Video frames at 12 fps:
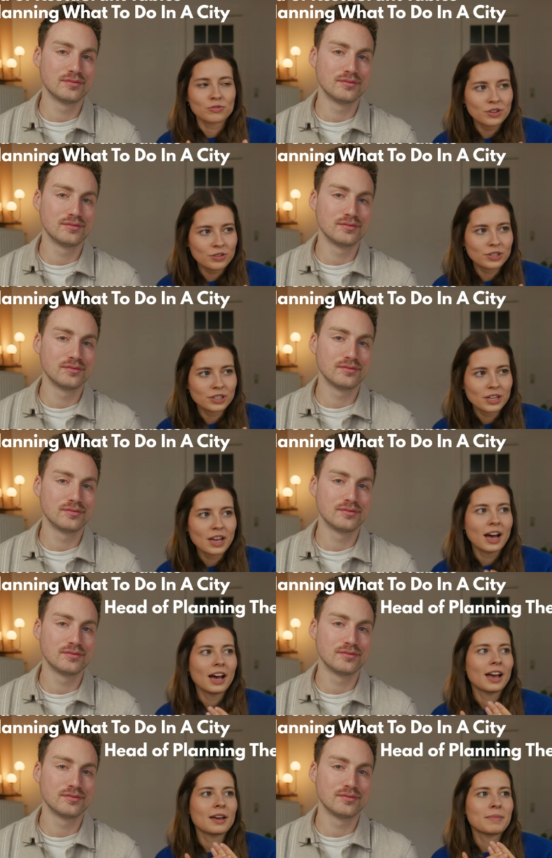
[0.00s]
Speaker 1: route.
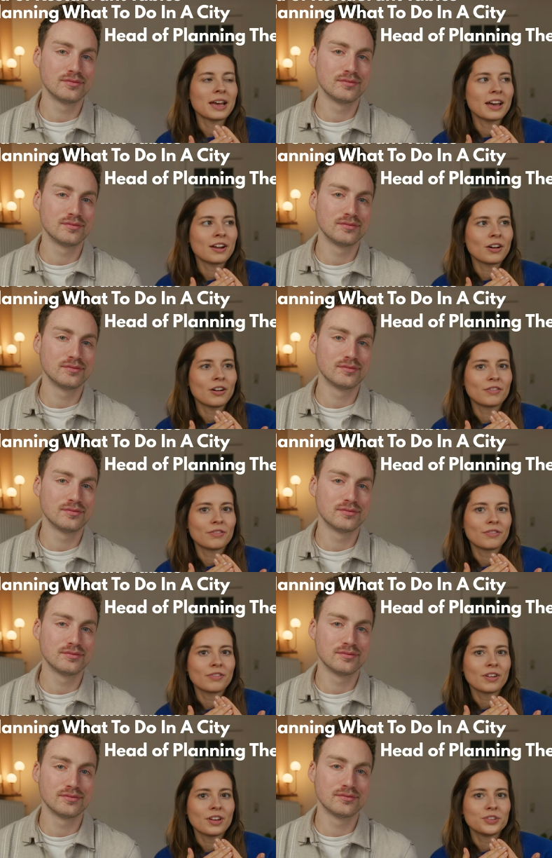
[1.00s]
I'm head of
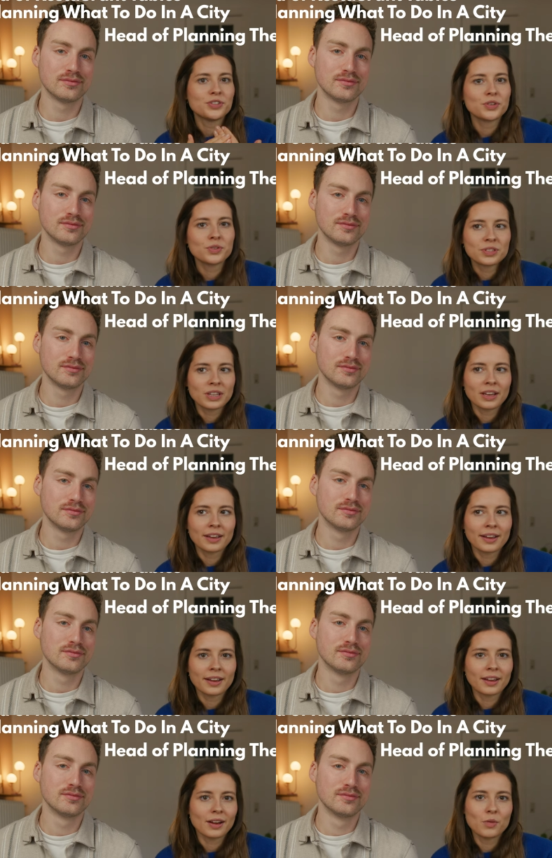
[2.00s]

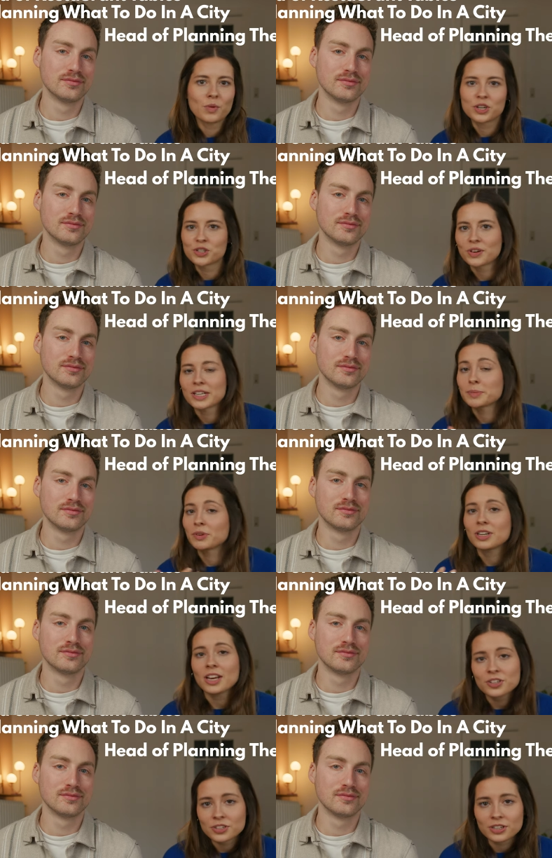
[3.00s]
choosing which
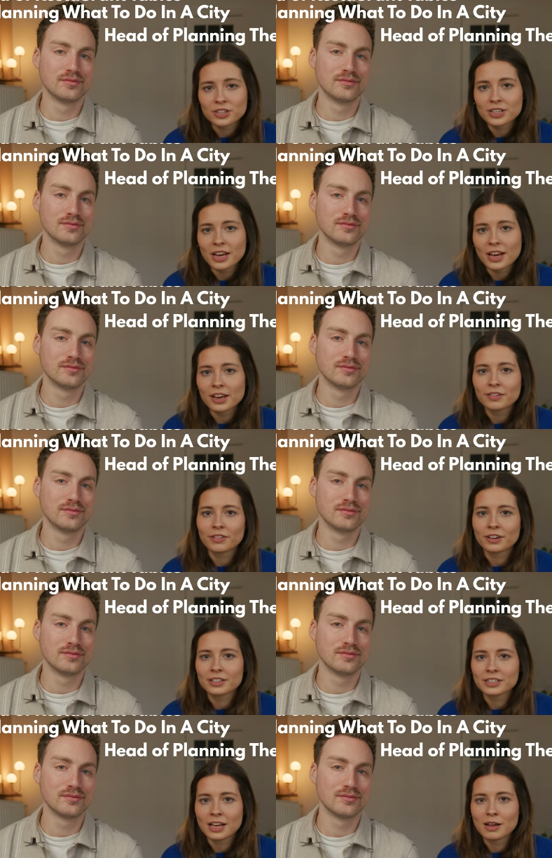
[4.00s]
transportation to take, for
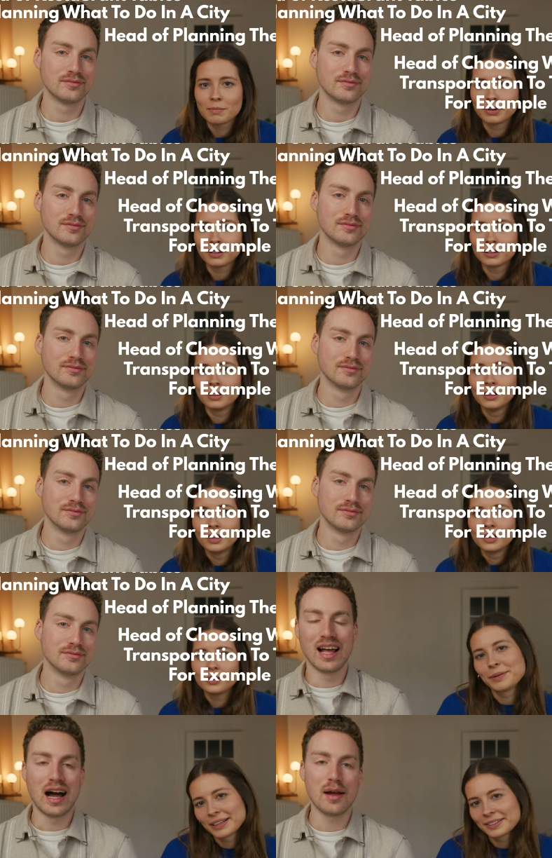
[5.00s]
example.
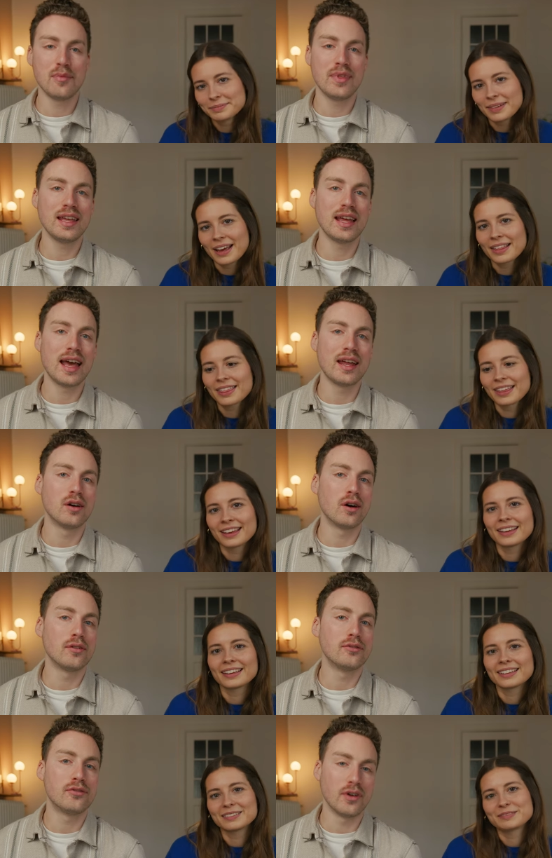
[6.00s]
Well,
Speaker 2: I'm the head
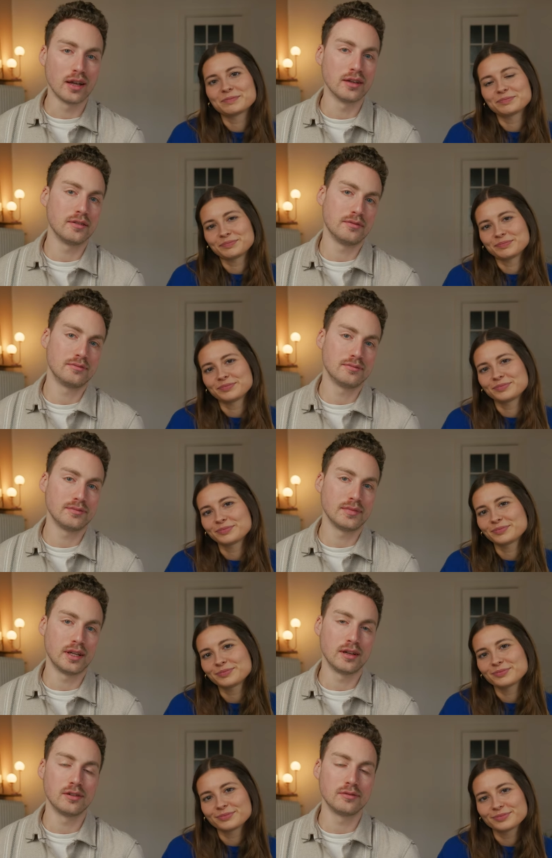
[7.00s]
of fun,
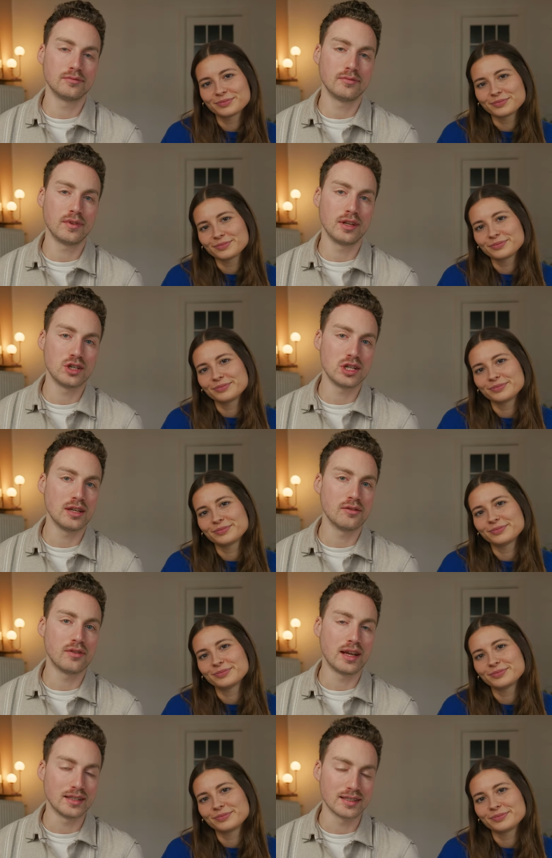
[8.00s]
you know, the chief
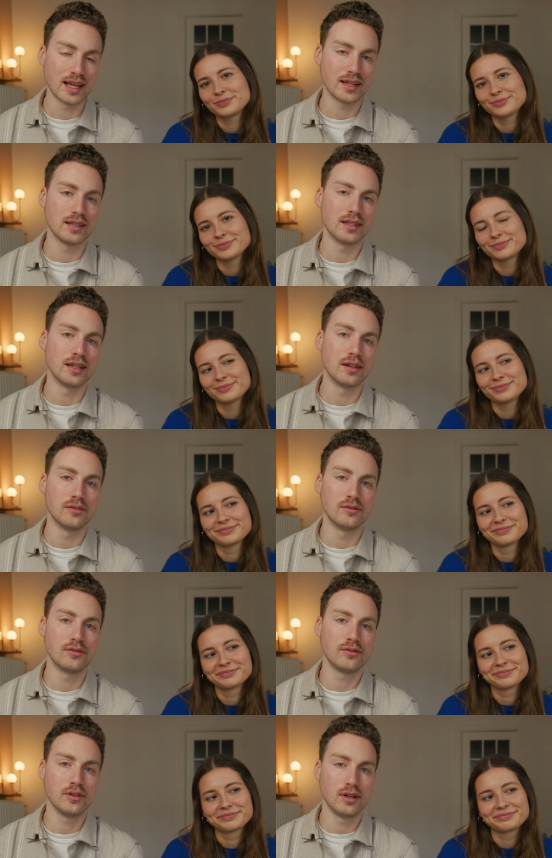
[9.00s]
executive
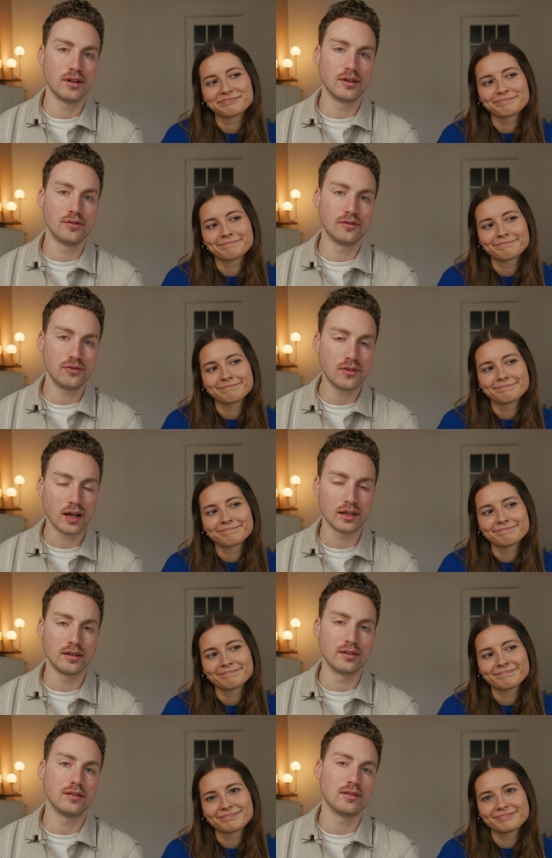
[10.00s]

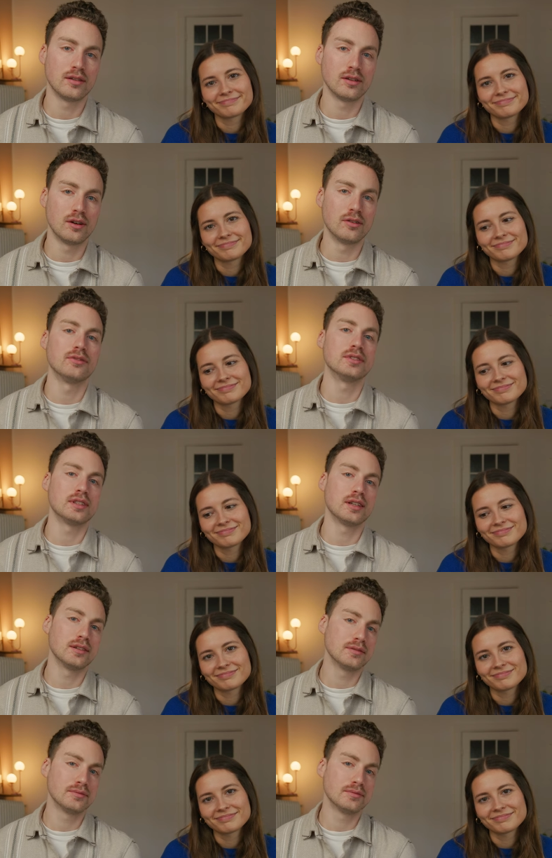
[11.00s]
fun officer.